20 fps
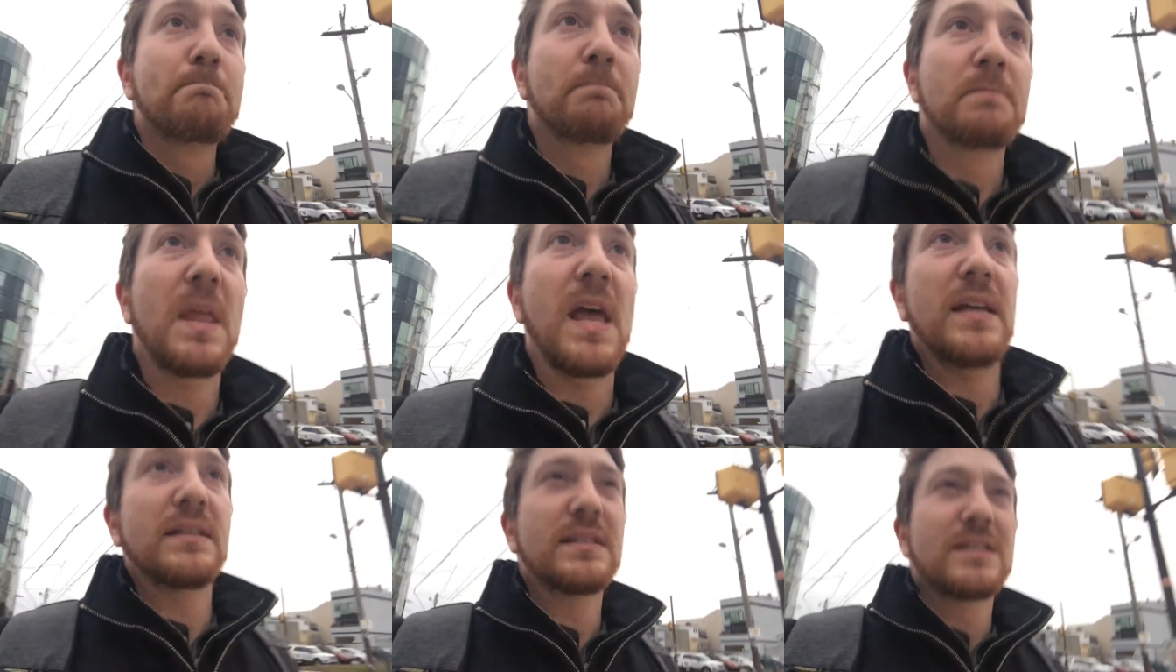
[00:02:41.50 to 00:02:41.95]

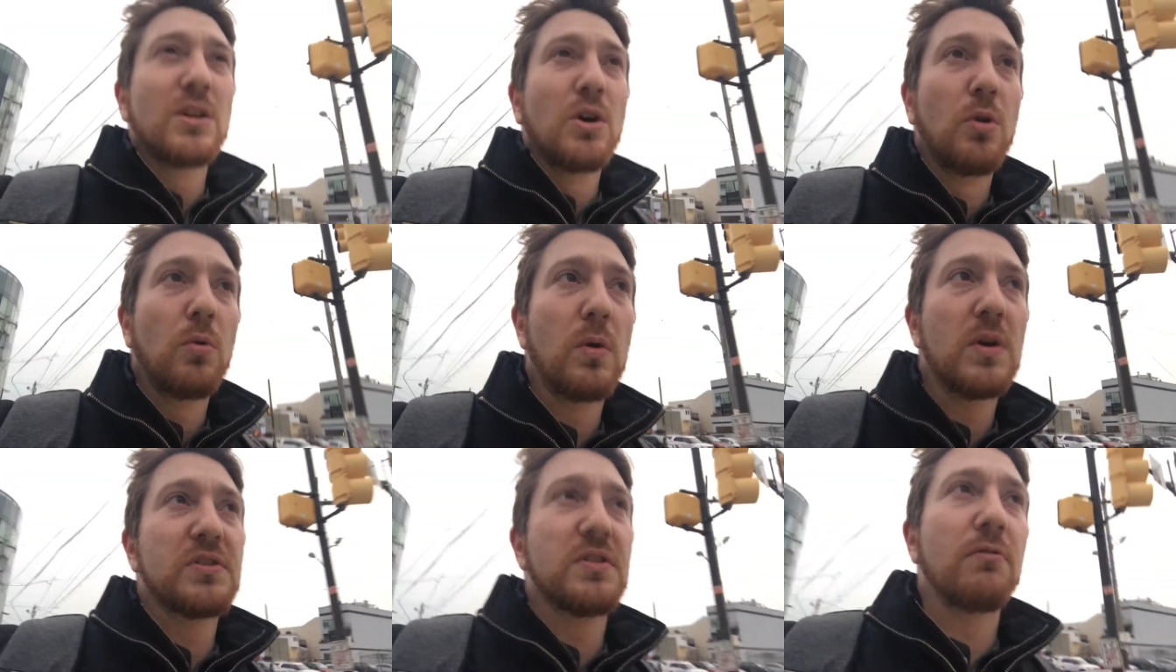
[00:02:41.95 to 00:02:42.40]
and I
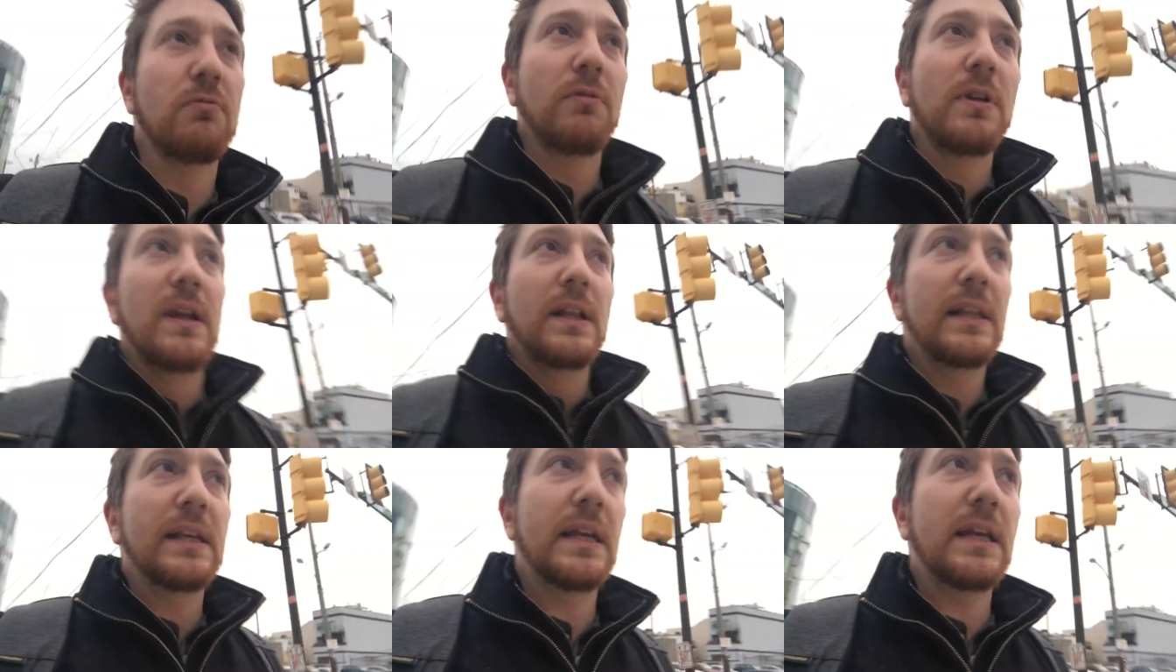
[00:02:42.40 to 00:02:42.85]
still wasn't
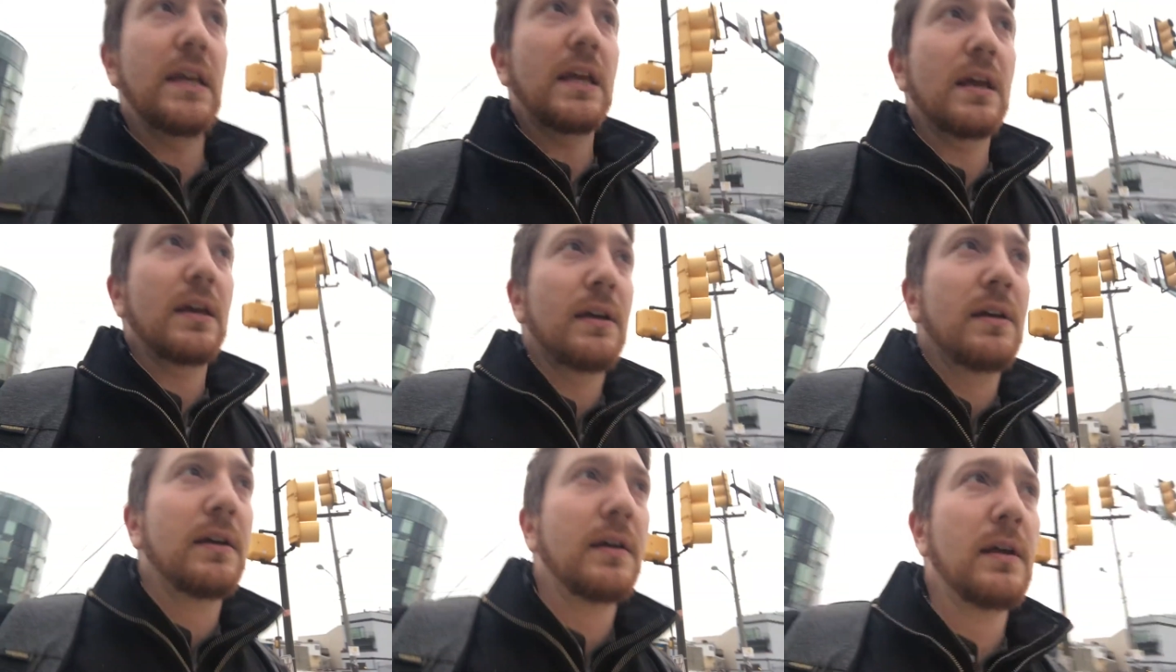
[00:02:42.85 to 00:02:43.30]
really
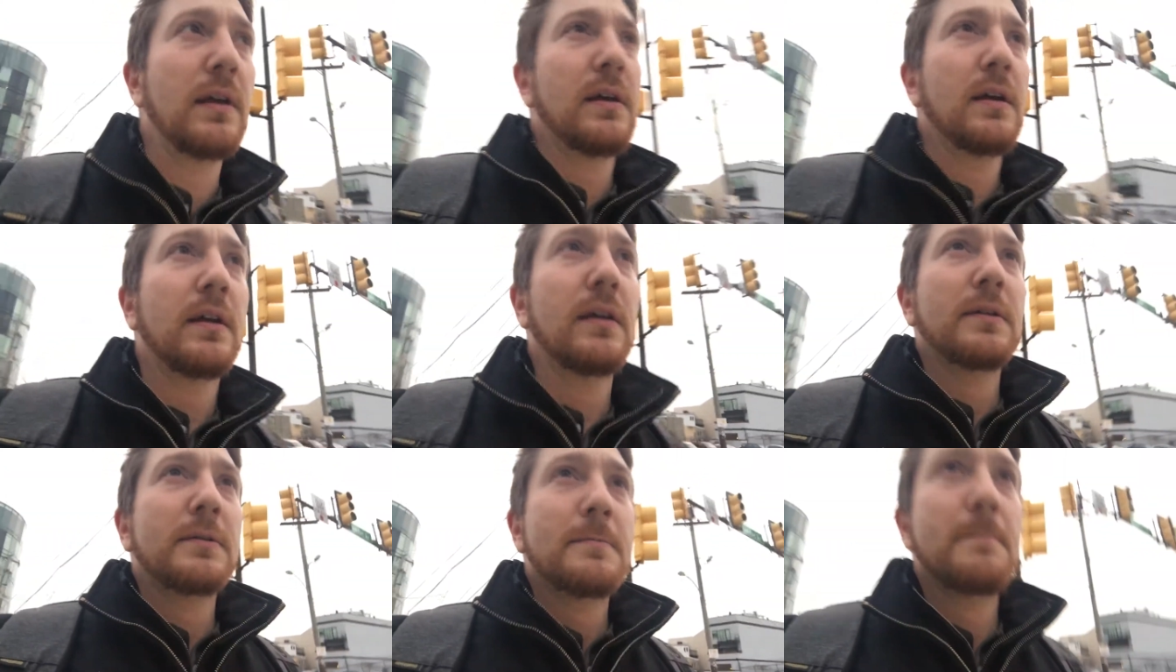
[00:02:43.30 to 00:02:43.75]

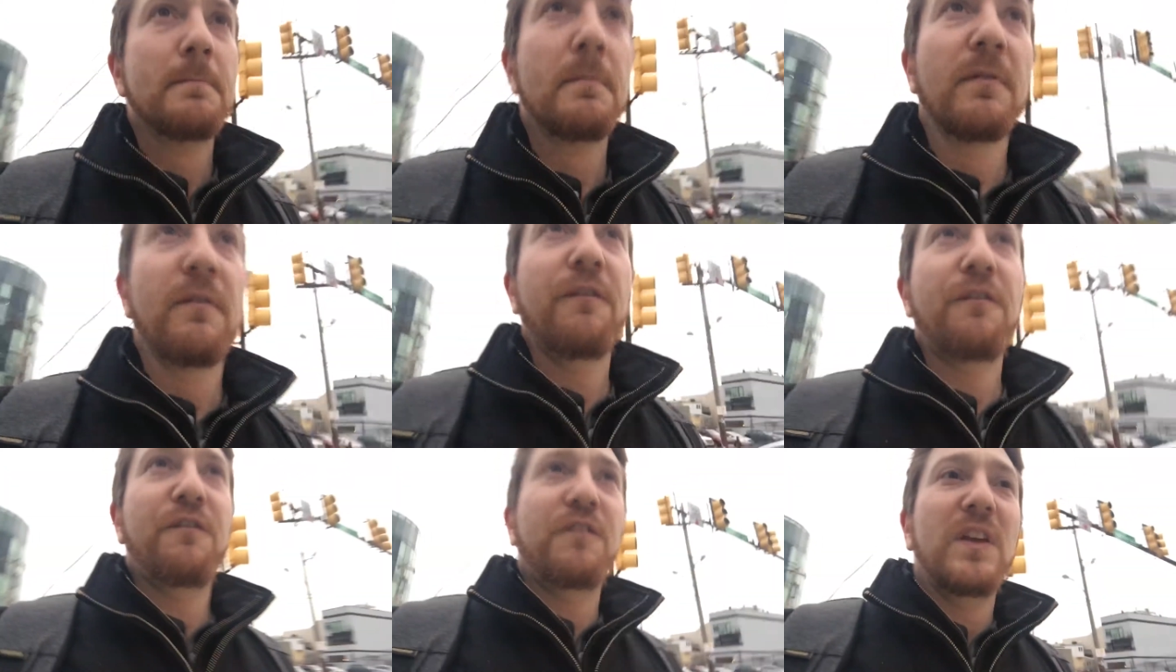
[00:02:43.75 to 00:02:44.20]

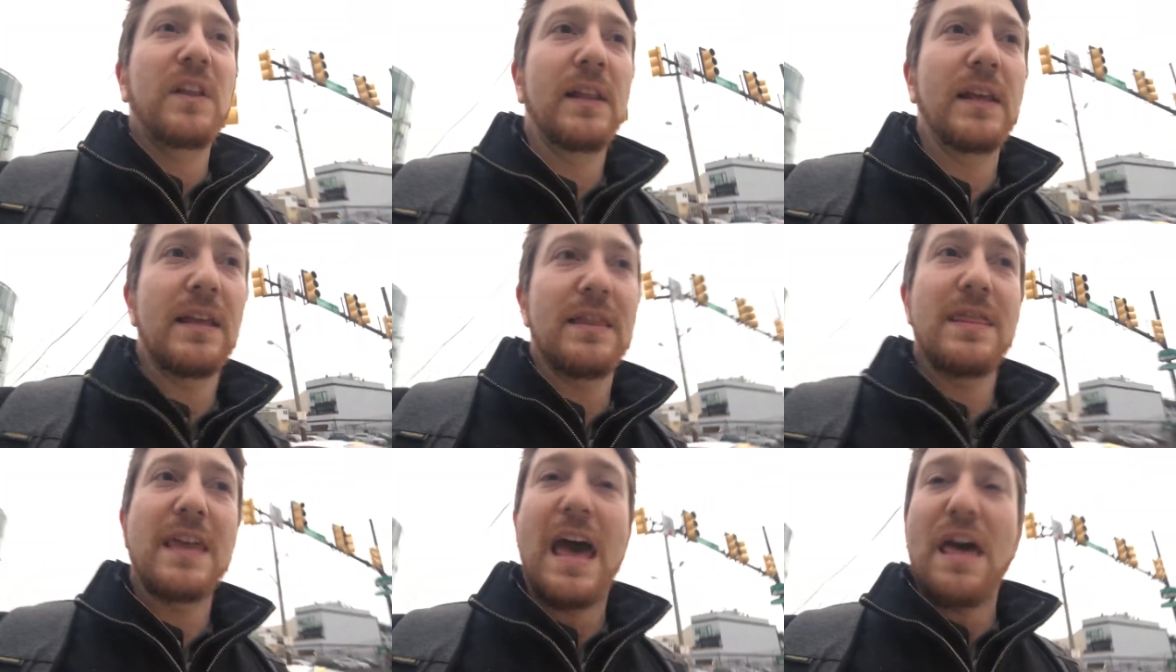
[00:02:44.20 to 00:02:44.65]

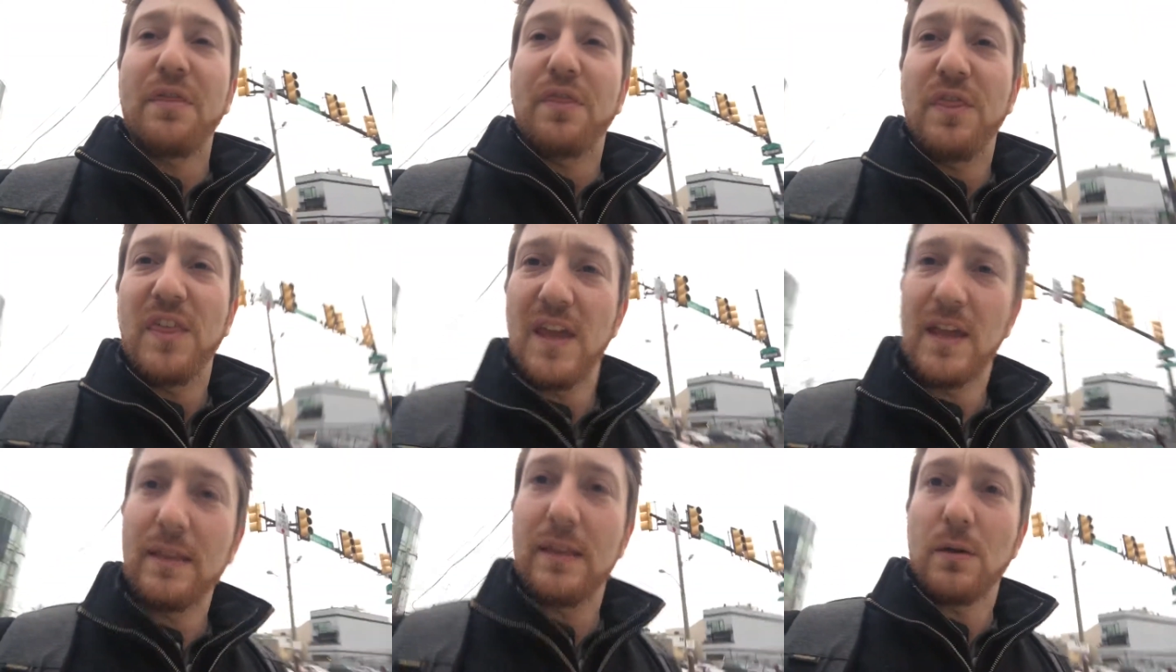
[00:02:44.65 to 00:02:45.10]
feeling that
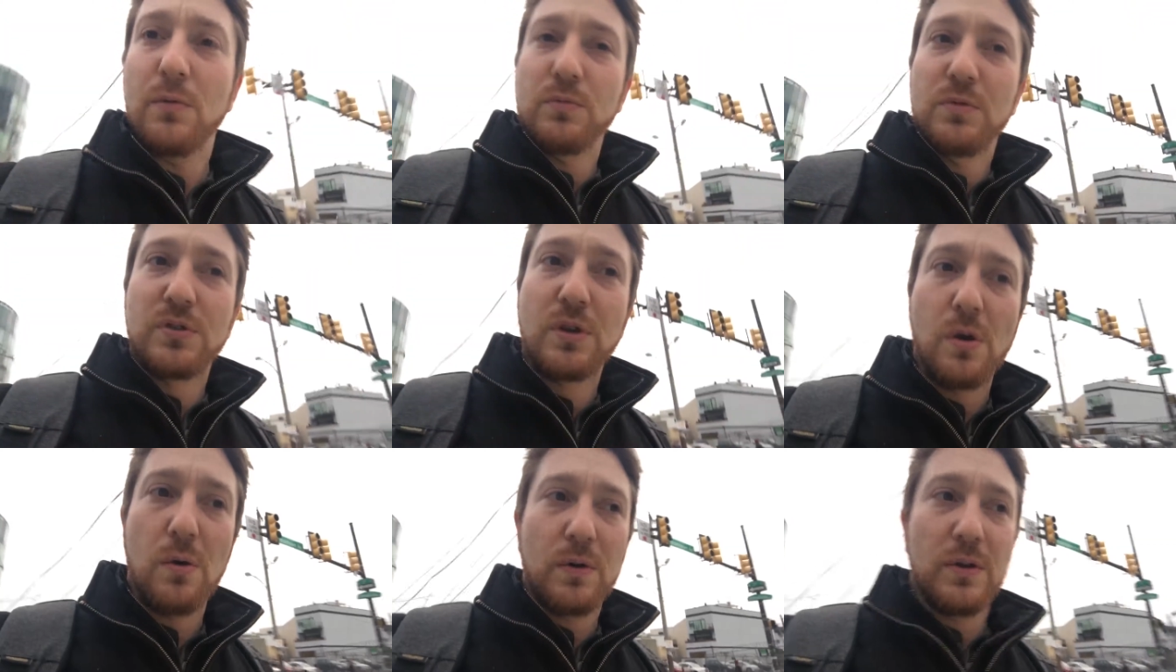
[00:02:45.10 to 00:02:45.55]
thing that
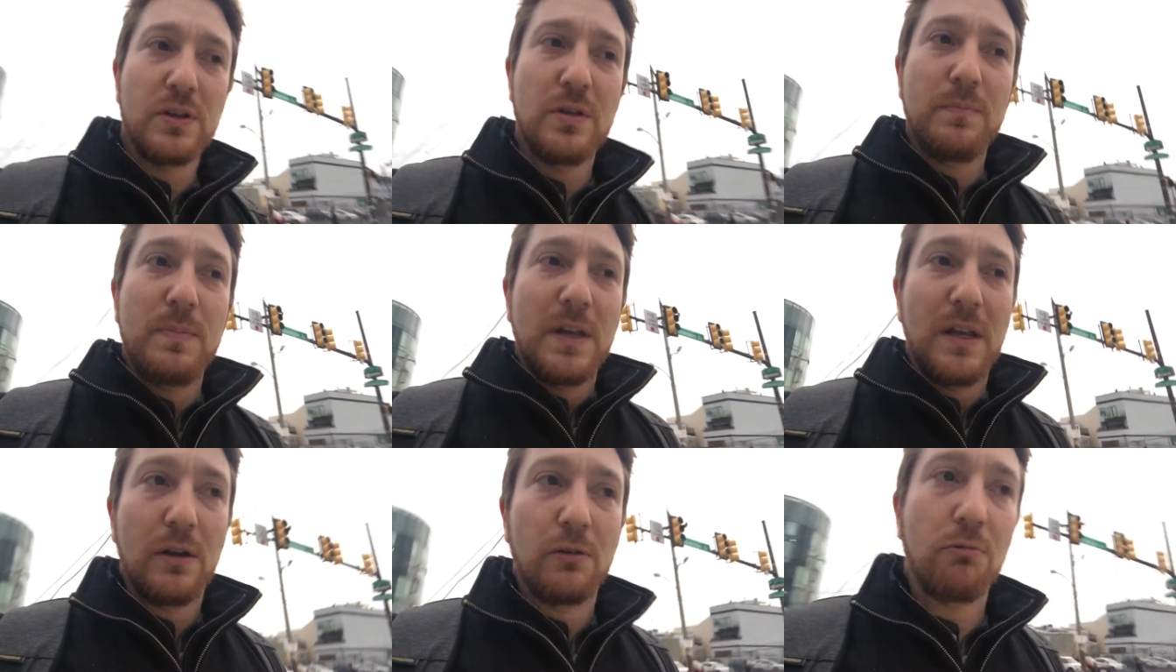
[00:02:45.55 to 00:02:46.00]
was going to
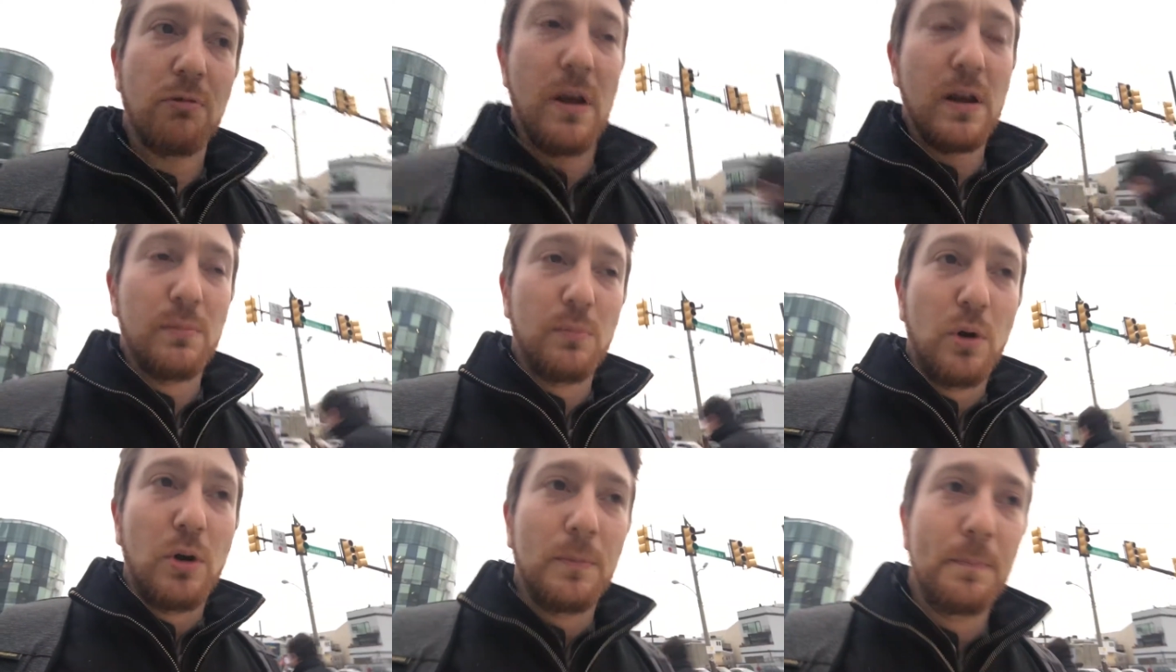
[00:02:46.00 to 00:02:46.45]
be
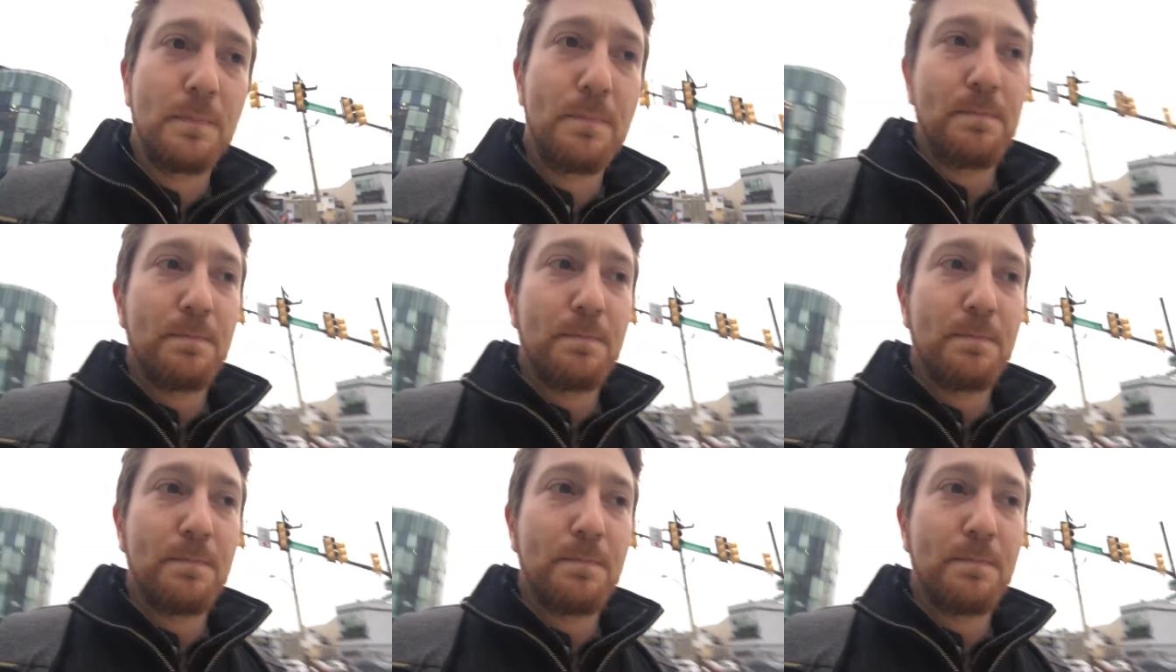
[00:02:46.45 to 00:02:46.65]
incredible.